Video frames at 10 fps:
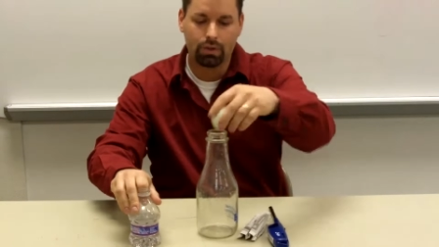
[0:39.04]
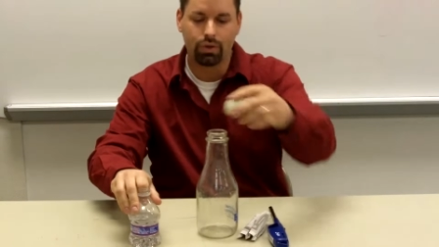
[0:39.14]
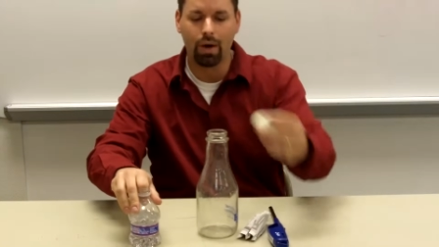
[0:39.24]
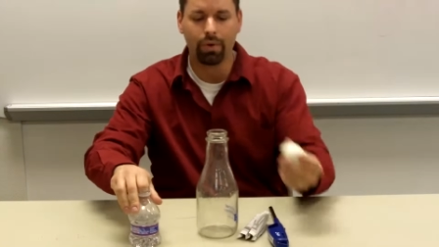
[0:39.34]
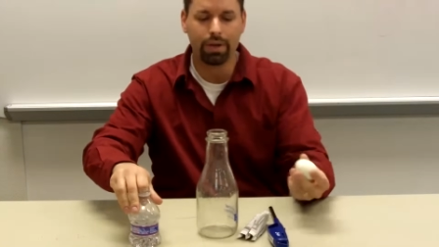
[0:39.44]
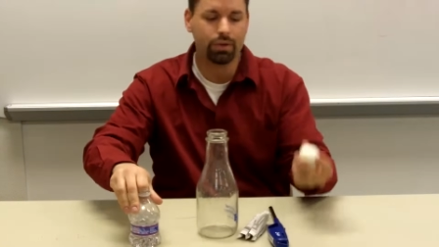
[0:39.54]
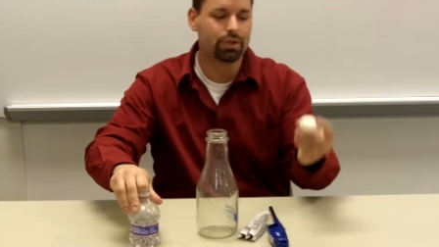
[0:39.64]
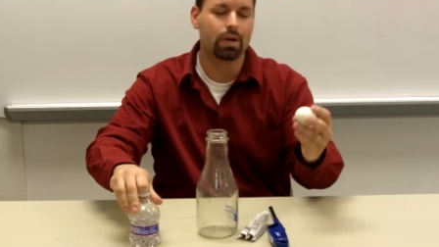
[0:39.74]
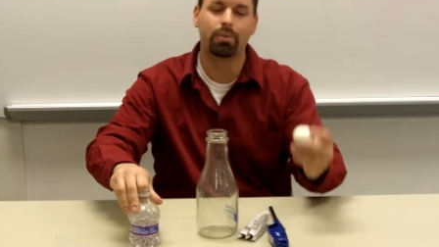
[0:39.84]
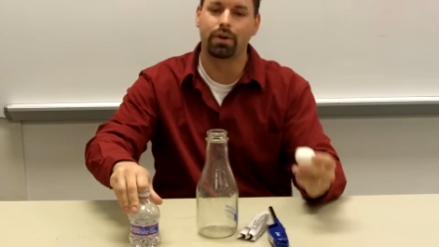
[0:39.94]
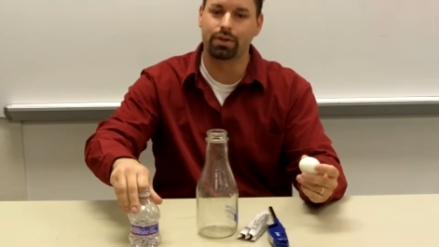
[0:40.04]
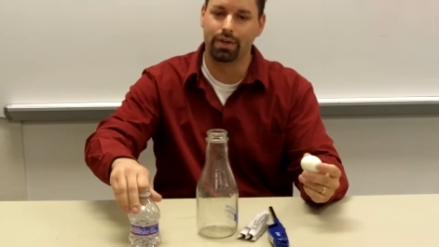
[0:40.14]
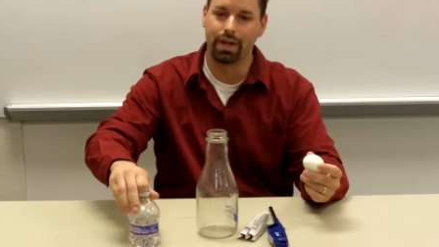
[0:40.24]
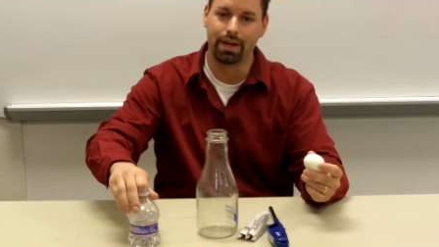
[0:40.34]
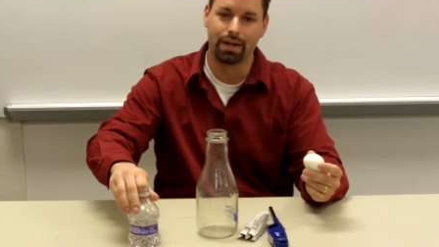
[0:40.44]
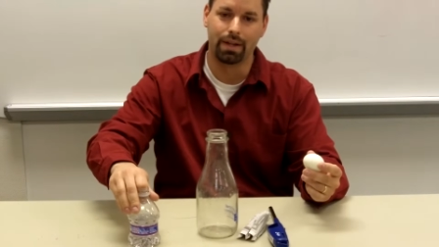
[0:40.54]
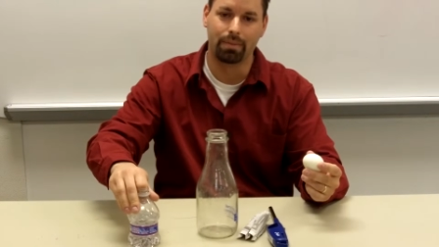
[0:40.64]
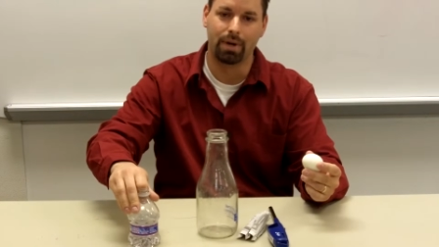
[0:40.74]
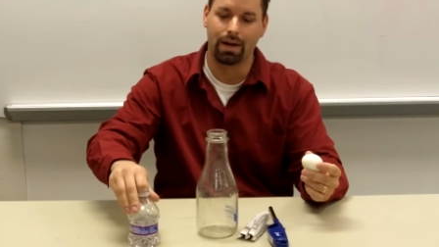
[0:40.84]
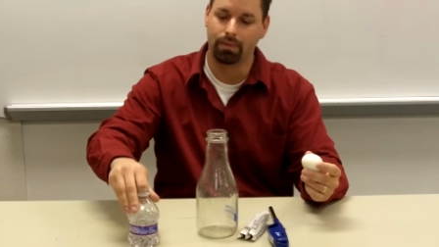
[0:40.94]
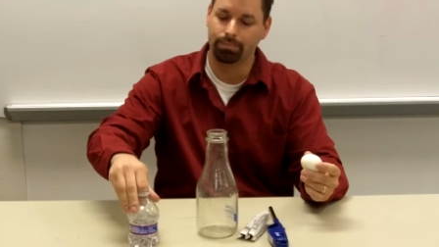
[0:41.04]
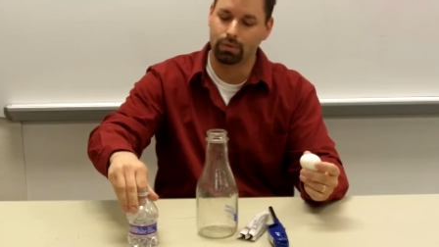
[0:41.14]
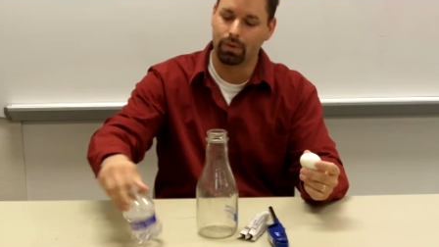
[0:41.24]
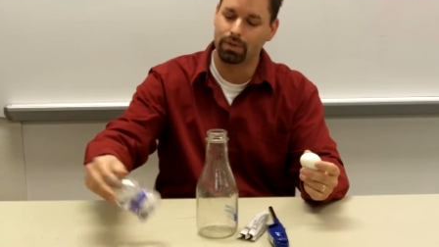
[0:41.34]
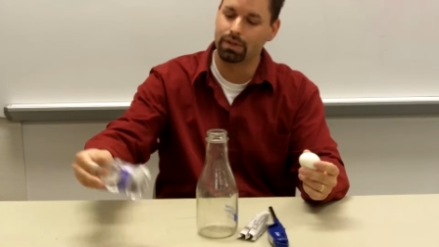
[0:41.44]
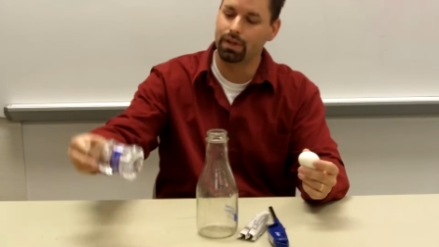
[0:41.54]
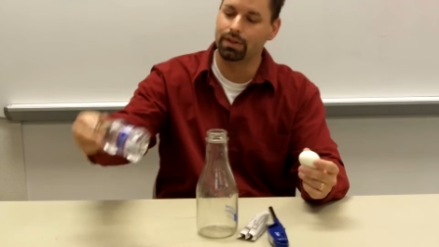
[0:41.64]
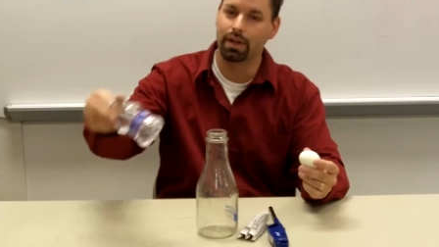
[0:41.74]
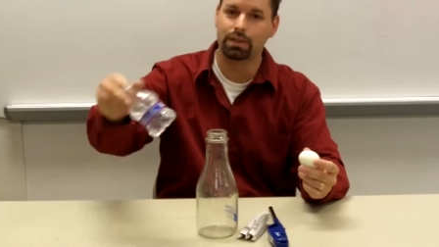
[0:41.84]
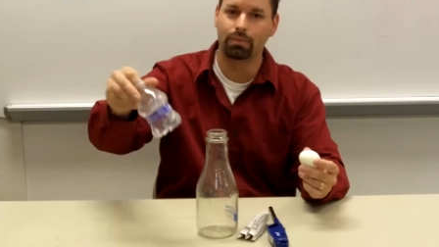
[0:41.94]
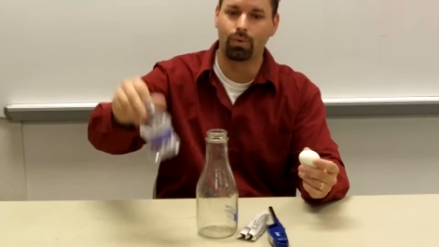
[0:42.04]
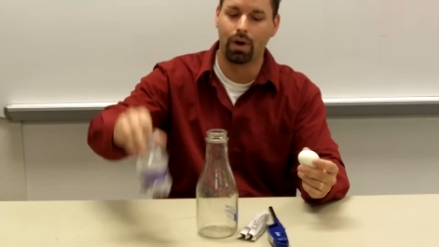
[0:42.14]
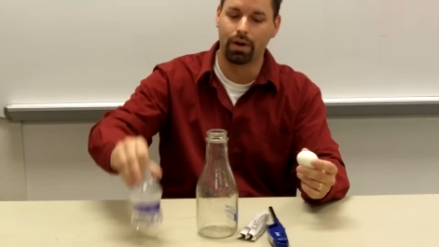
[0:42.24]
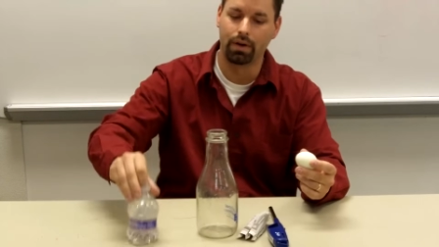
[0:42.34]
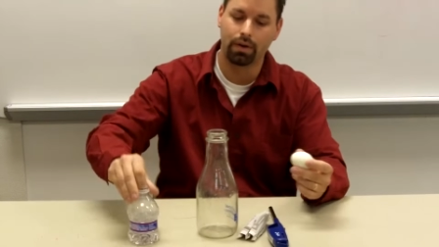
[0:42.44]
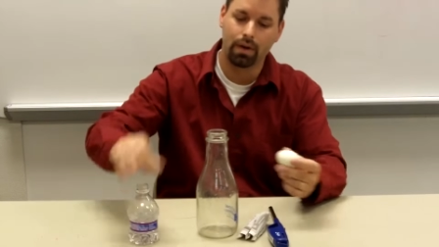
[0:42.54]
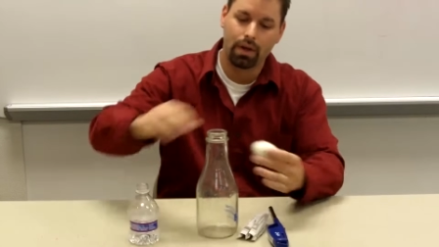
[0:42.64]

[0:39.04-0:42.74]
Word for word: So I want to use air pressure to get it in the bottle. So I'm just going to take some water,